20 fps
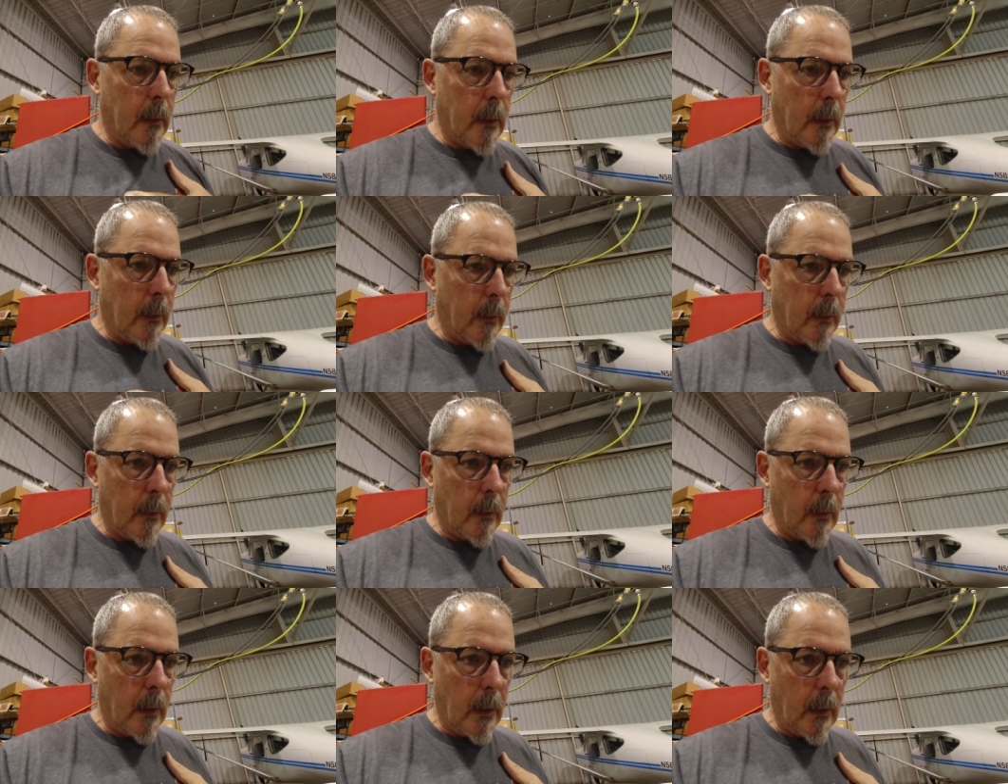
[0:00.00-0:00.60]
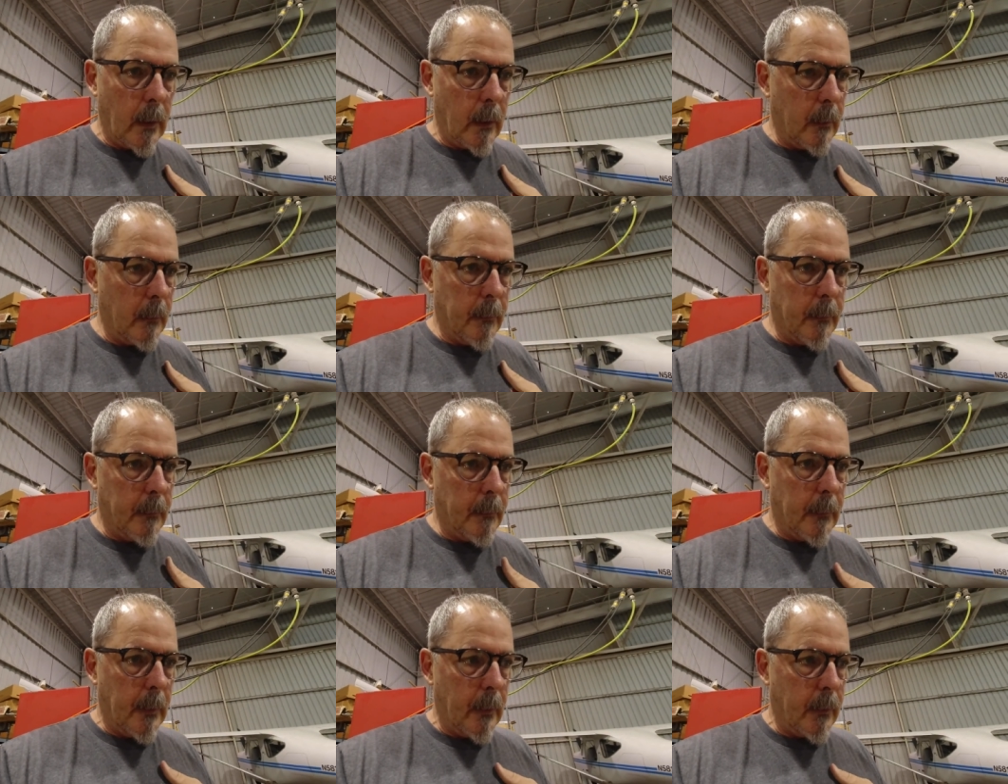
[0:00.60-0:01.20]
it's a
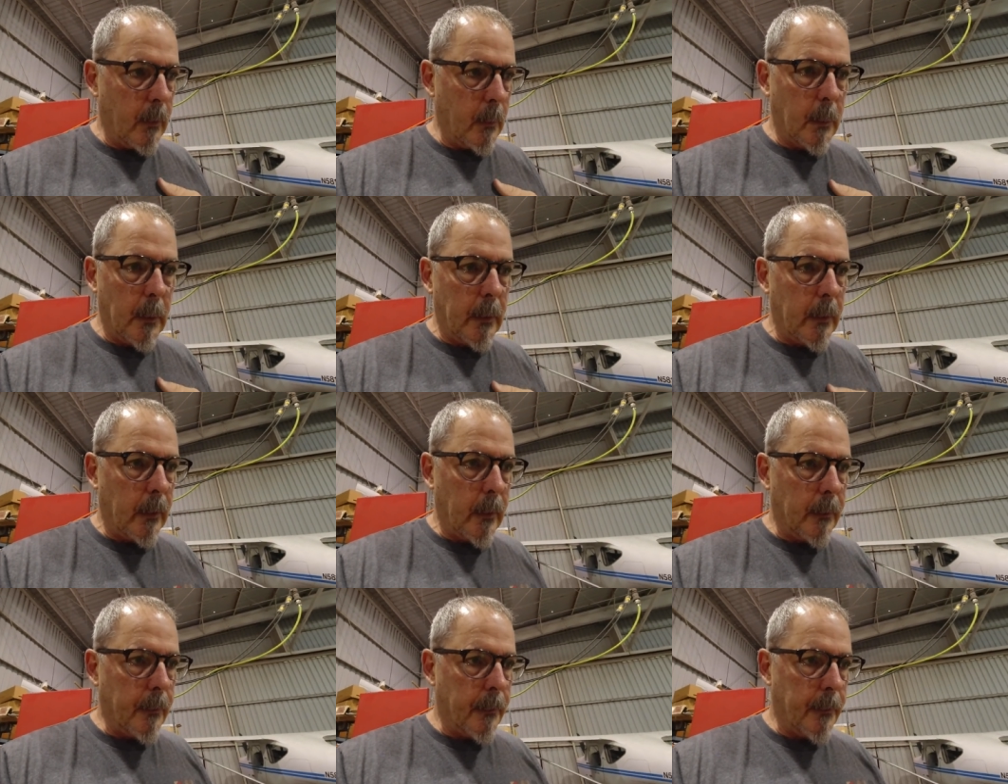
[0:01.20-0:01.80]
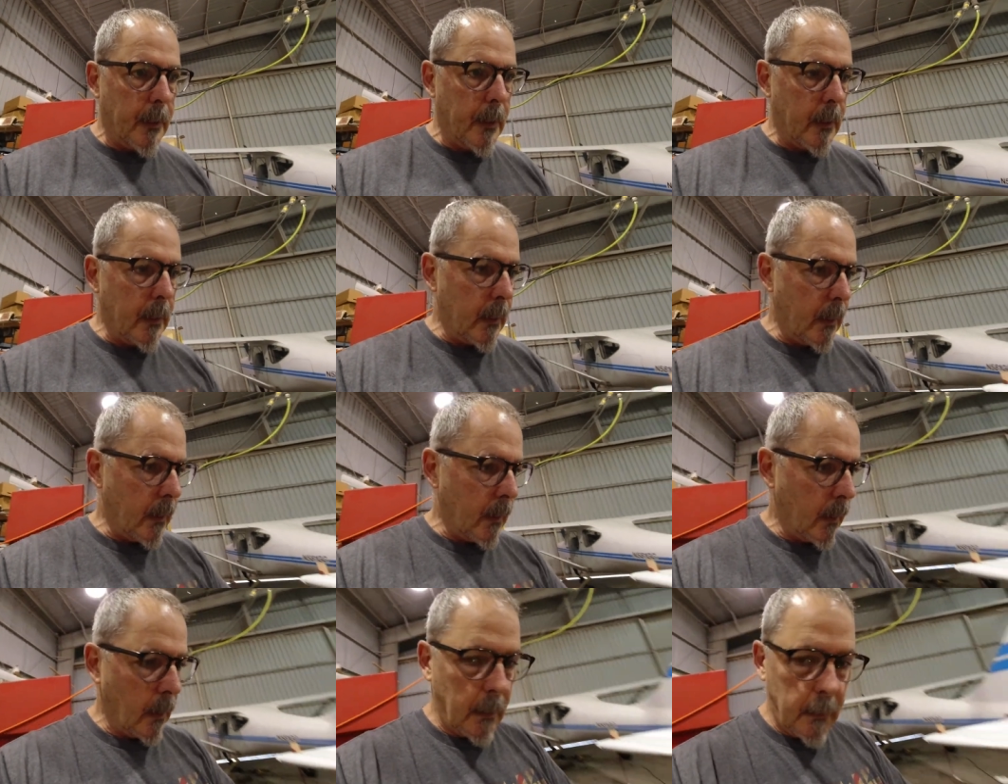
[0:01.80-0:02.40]
it's a really good fit,
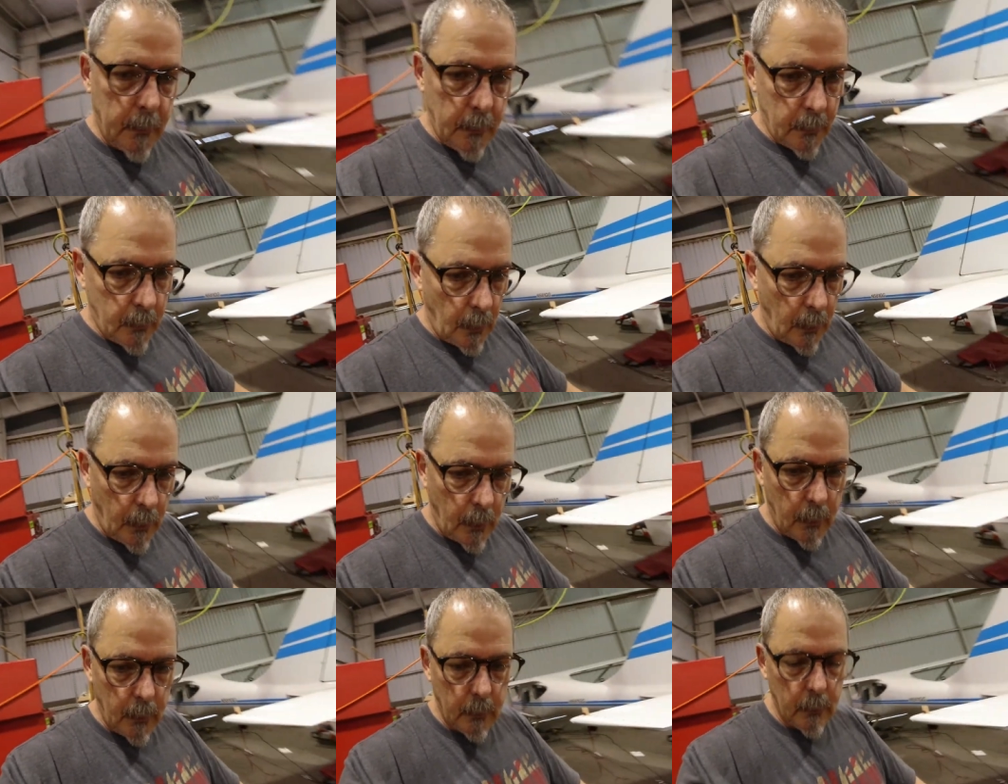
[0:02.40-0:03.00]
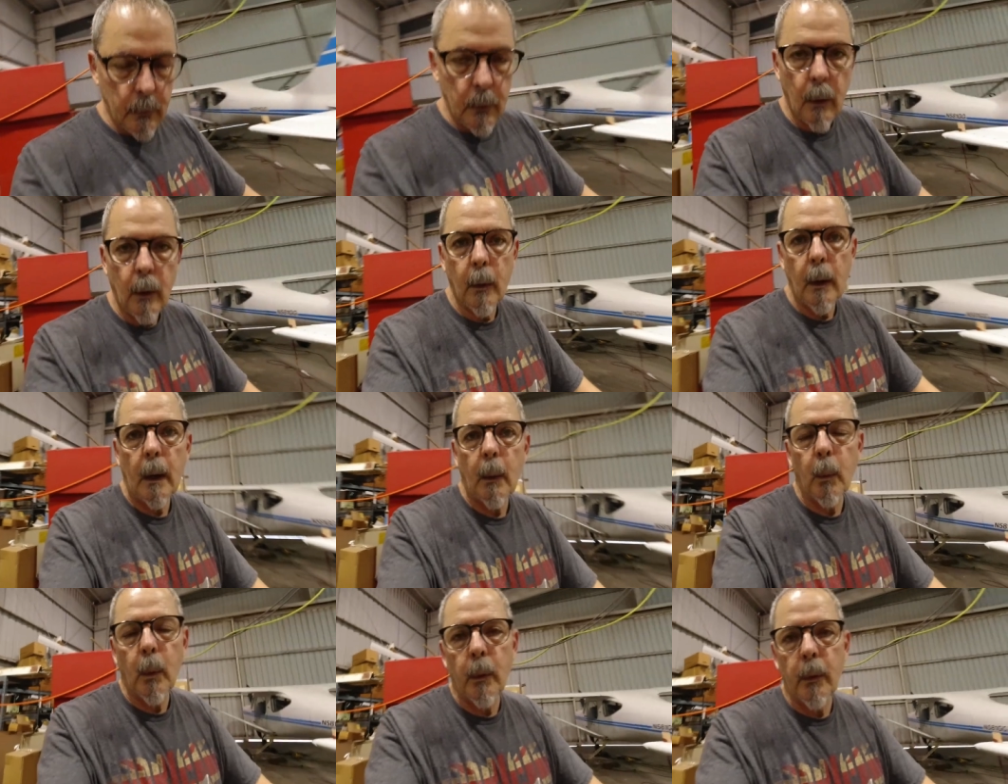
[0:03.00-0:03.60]
and I I
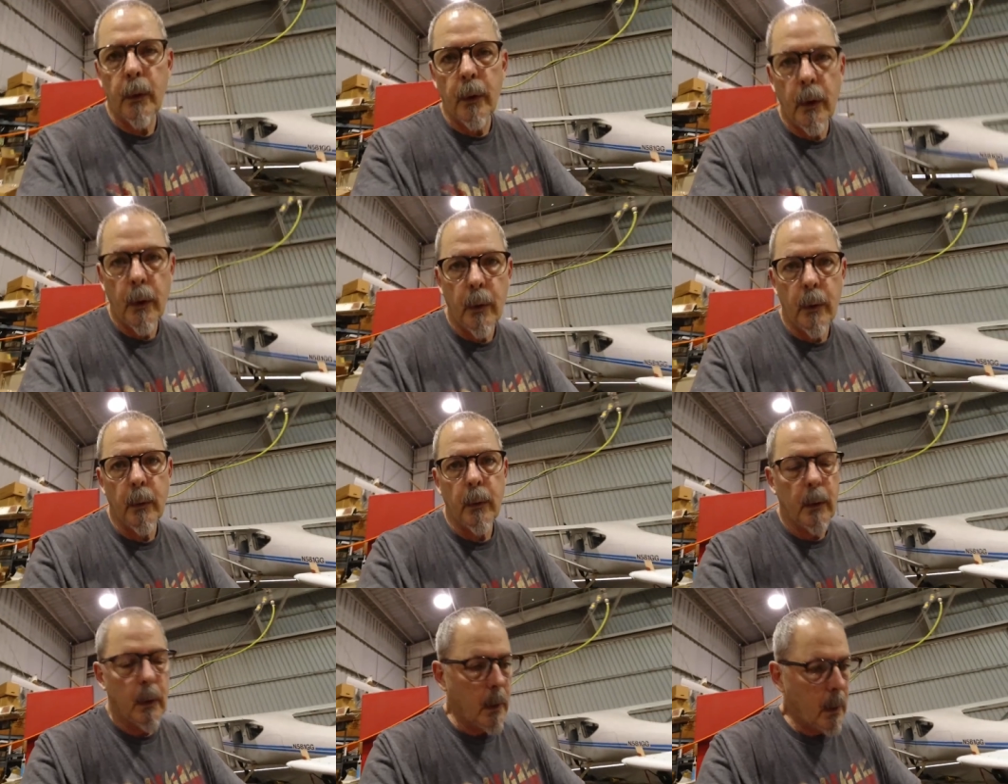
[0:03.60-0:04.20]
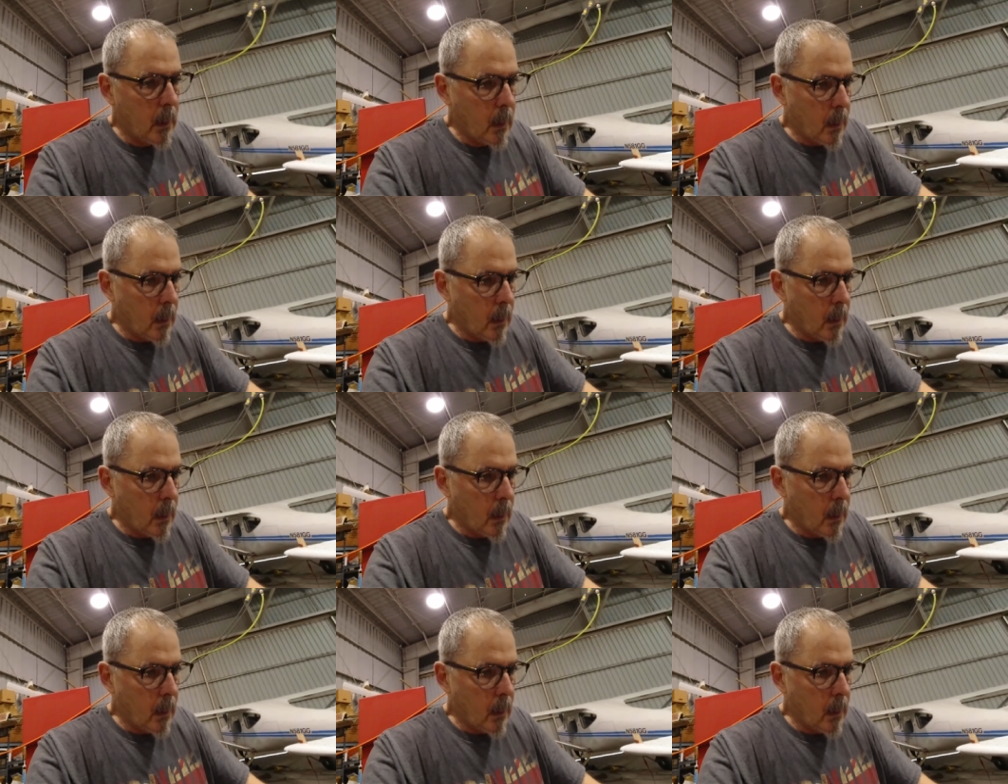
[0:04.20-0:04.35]
know I won't know